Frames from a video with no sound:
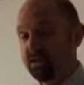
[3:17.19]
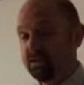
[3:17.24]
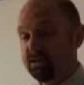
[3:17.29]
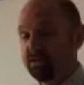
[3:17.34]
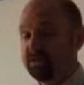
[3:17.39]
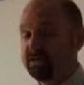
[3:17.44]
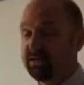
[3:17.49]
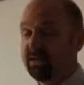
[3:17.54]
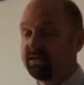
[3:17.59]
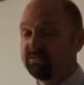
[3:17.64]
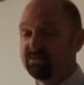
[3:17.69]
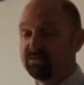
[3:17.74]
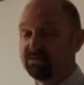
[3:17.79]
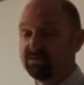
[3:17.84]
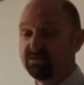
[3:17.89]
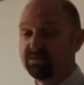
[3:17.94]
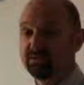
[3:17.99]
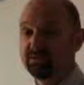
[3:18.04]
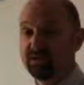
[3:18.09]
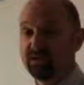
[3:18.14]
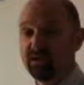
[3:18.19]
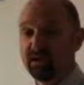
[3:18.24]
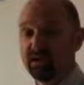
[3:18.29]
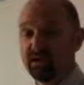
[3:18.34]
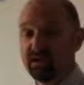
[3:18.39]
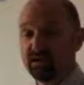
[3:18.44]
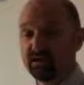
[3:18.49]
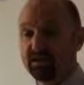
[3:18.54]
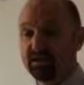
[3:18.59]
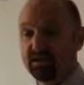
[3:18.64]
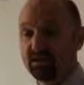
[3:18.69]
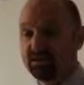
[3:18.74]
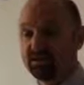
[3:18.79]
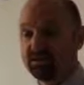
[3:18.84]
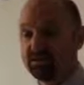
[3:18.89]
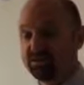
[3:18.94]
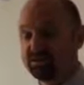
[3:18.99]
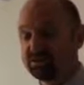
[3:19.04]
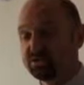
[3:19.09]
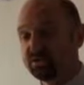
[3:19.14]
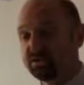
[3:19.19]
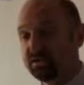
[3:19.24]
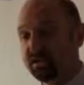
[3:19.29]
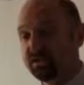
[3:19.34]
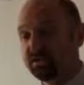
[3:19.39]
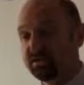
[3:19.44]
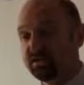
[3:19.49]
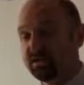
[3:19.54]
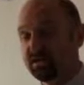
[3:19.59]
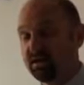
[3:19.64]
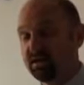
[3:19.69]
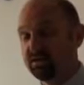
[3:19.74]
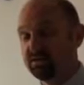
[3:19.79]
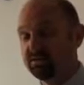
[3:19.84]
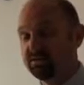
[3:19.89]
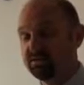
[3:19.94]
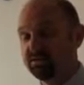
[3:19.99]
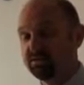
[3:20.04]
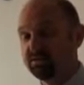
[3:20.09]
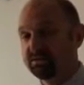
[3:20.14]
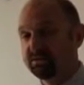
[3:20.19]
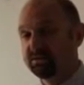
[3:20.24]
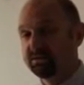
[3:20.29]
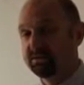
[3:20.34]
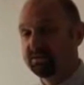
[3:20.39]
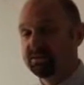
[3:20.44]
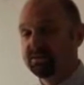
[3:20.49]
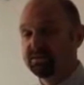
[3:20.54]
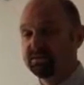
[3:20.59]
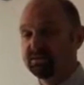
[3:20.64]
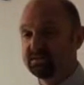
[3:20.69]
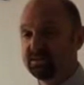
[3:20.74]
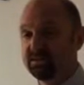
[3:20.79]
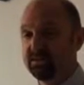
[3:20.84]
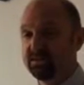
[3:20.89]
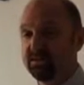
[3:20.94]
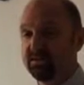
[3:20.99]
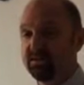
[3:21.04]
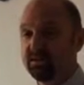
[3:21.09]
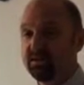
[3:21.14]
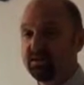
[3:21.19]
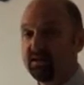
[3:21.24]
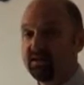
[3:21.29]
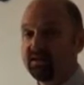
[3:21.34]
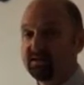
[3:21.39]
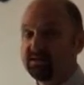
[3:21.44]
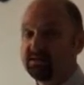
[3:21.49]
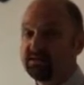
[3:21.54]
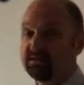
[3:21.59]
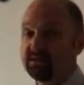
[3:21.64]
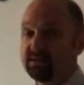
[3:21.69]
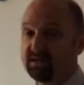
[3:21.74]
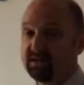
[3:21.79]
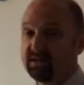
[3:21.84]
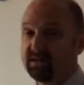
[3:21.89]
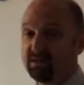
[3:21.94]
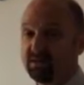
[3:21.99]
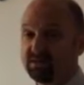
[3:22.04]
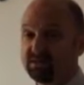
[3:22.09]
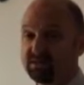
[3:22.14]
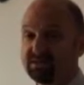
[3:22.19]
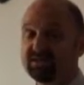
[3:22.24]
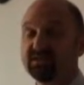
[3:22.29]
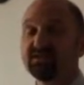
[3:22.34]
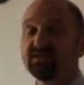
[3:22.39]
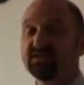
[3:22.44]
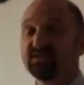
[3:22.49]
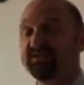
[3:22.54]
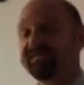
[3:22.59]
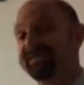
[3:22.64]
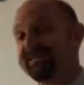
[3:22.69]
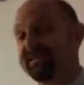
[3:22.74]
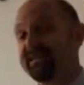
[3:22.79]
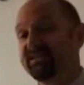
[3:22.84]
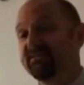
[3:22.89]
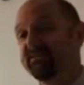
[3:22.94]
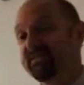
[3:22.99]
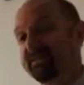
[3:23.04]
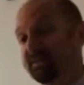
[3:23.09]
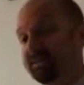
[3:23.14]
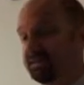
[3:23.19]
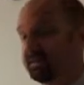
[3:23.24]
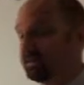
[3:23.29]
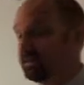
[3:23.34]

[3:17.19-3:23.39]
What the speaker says: and in the afternoon, and Neosho County College teaches a CNA course here in the evenings.